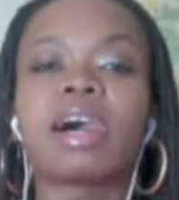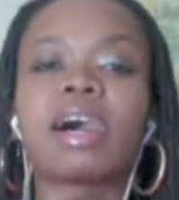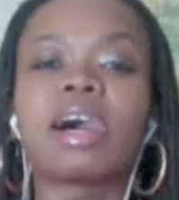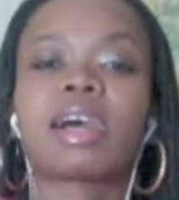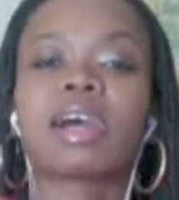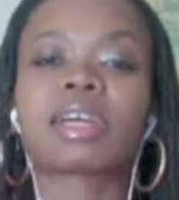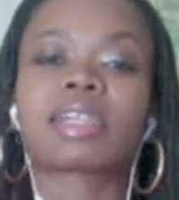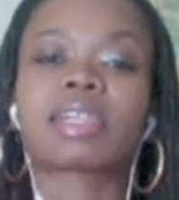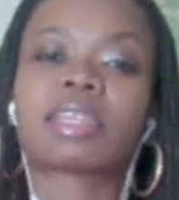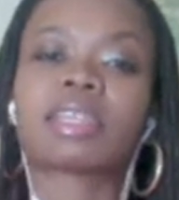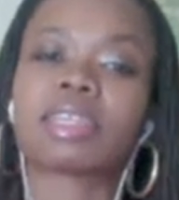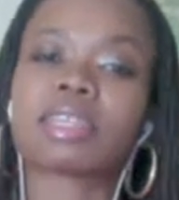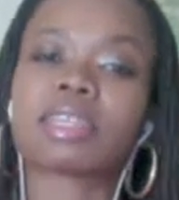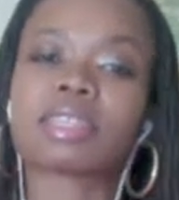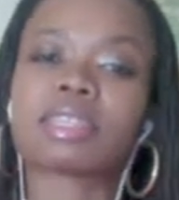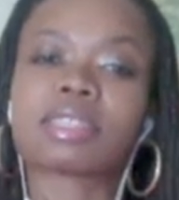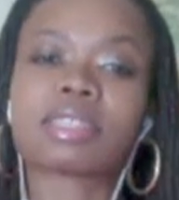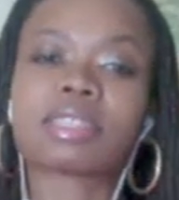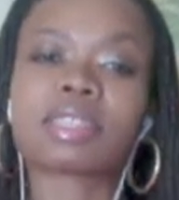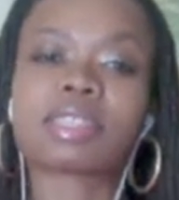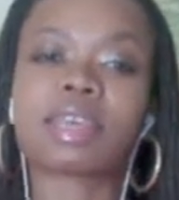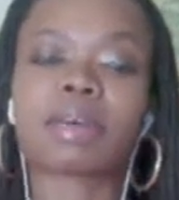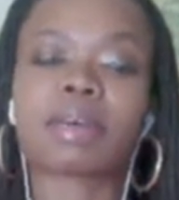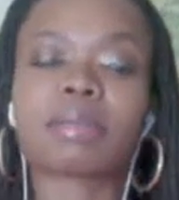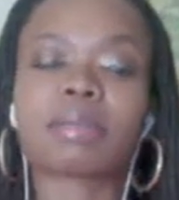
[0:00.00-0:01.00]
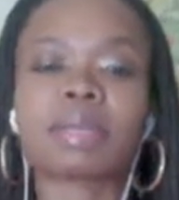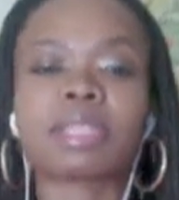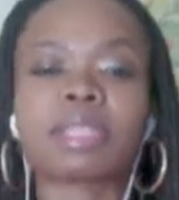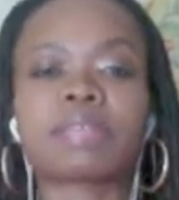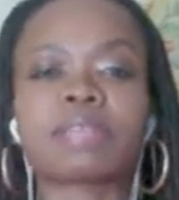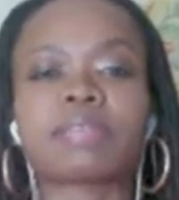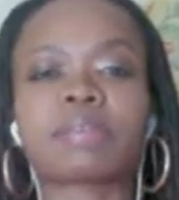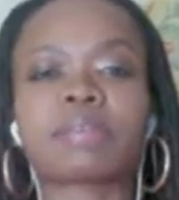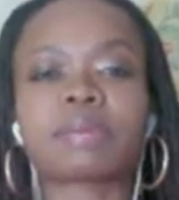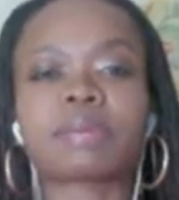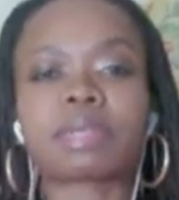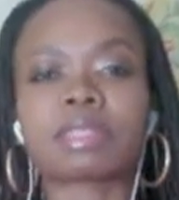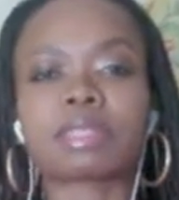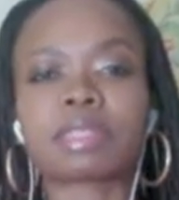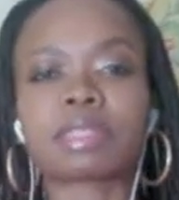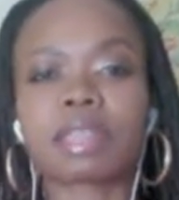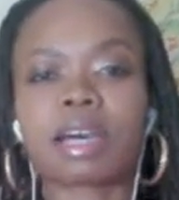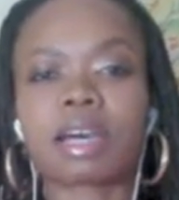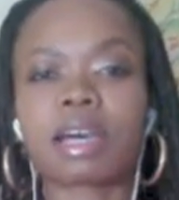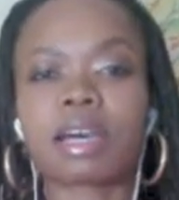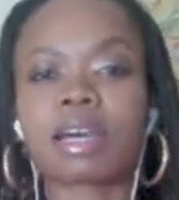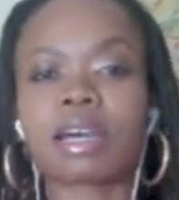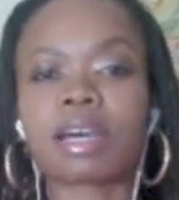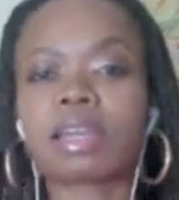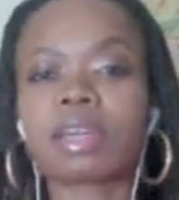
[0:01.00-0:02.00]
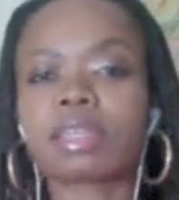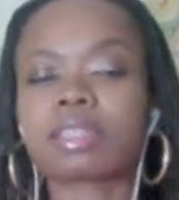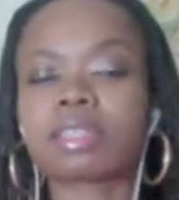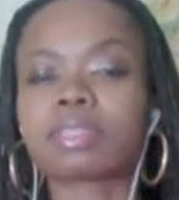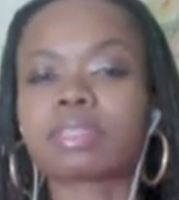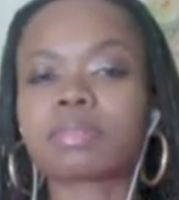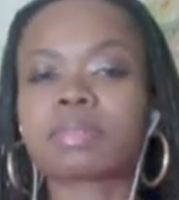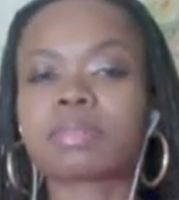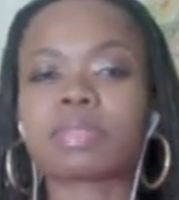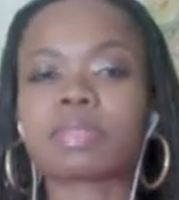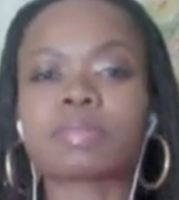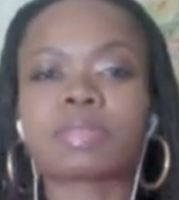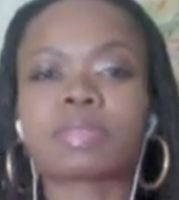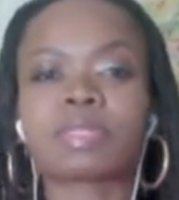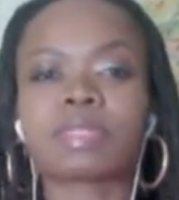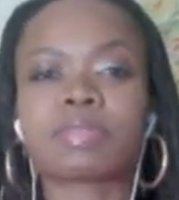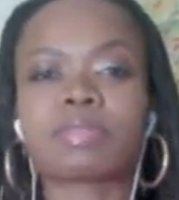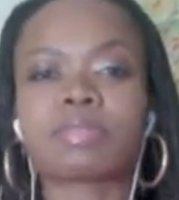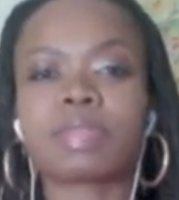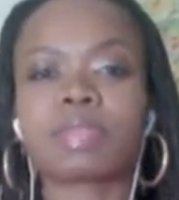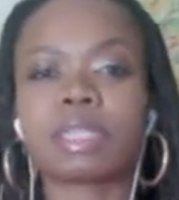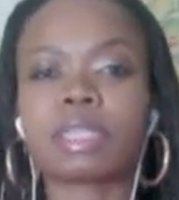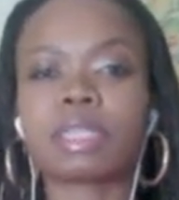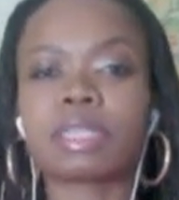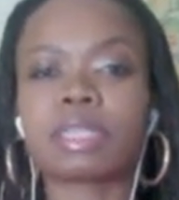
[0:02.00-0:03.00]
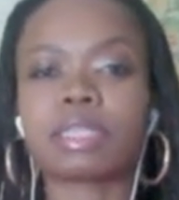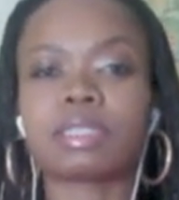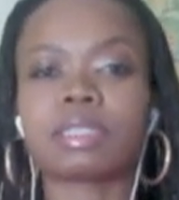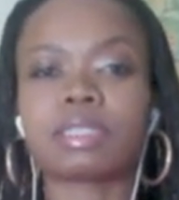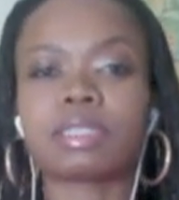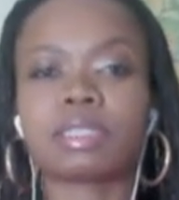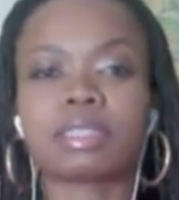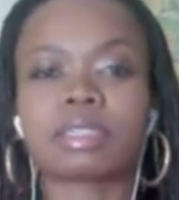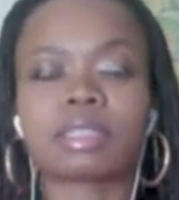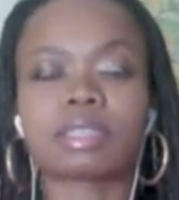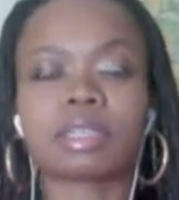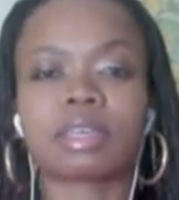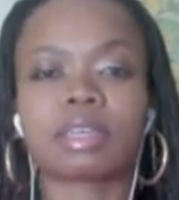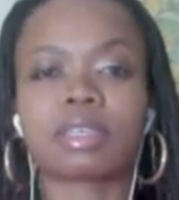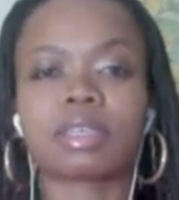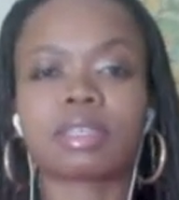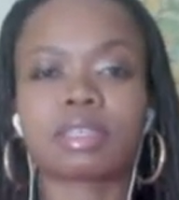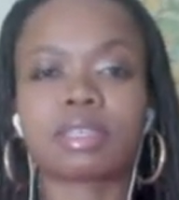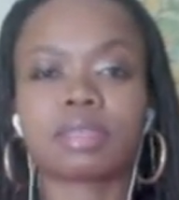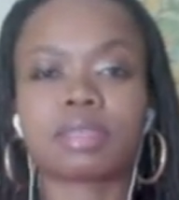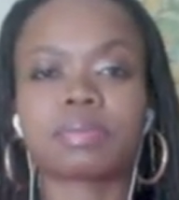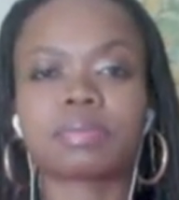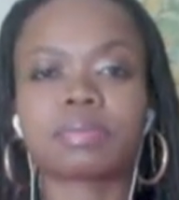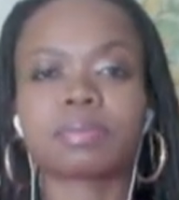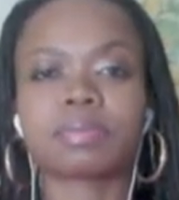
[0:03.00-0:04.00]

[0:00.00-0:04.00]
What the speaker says: I cleanse them, I leave them outside, sometimes in the rain, sun.